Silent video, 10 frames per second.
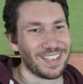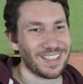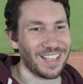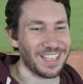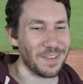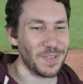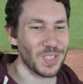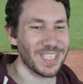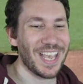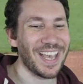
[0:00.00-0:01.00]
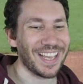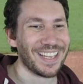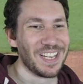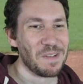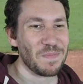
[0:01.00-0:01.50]
Like, if you
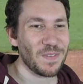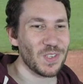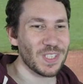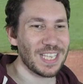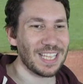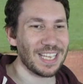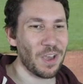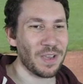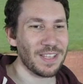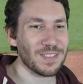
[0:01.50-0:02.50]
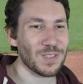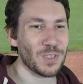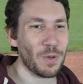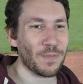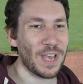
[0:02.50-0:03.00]
just get like, okay, this is
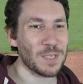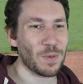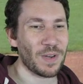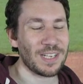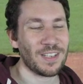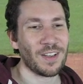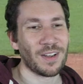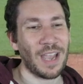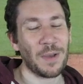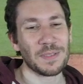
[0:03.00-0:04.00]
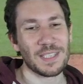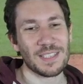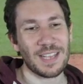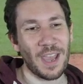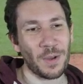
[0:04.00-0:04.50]
a 2-0 fastball right here, how is this
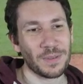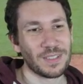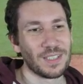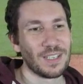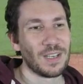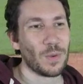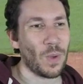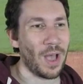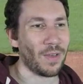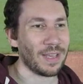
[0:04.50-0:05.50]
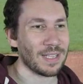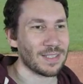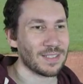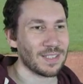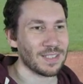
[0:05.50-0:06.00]
an out? Well,
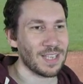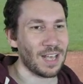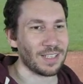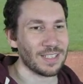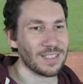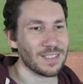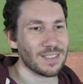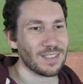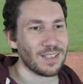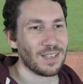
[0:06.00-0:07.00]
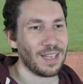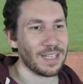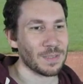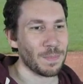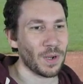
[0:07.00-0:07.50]
it's Gonzalez,
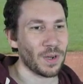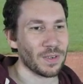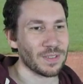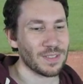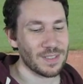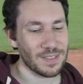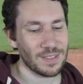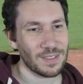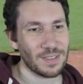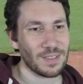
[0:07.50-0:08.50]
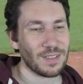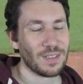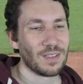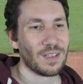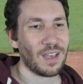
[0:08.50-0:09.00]
it's Burnes,
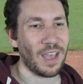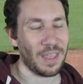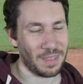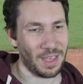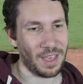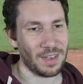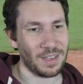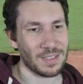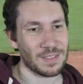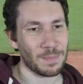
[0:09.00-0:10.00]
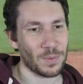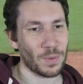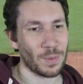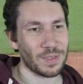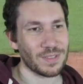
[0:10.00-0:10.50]
and then it's the
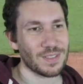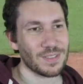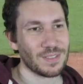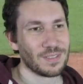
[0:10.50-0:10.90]
Brewers,